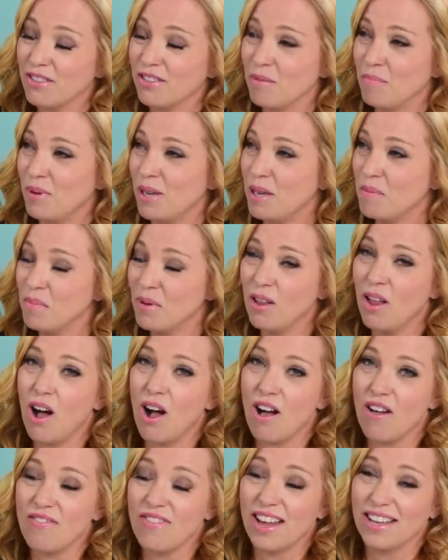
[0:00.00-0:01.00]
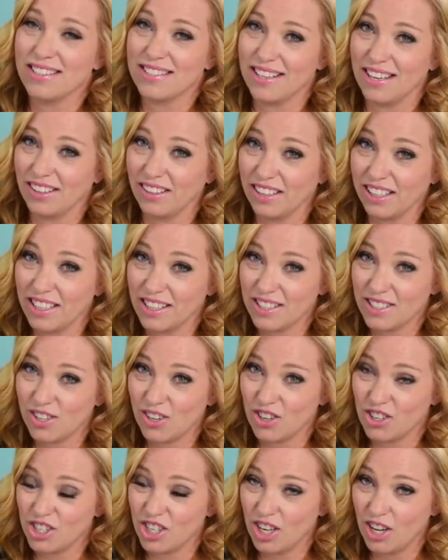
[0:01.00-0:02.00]
The people on that sailing
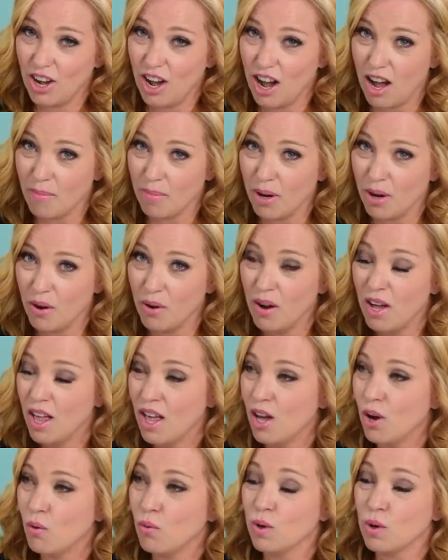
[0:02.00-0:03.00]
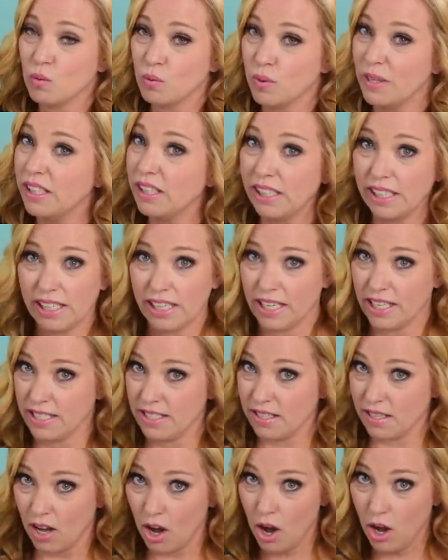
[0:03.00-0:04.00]
excursion in Cabo were really
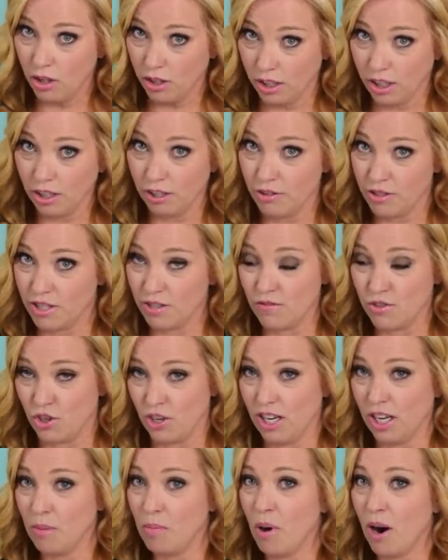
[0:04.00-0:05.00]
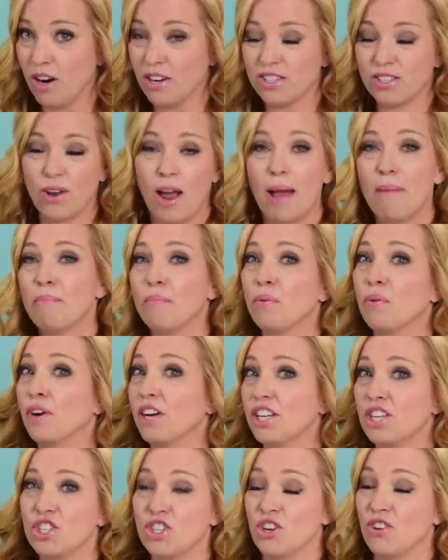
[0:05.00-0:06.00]
into the all-inclusive drink part, so I'm
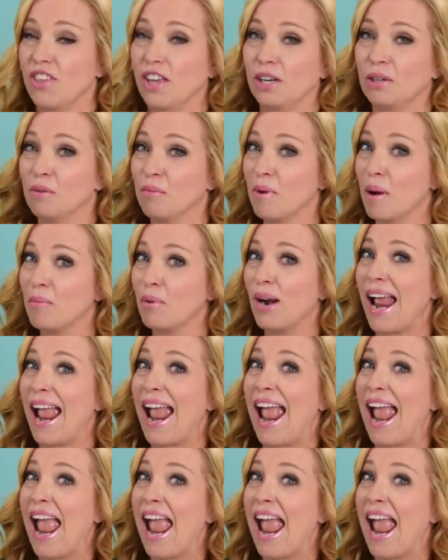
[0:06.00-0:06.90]
pretty sure they don't remember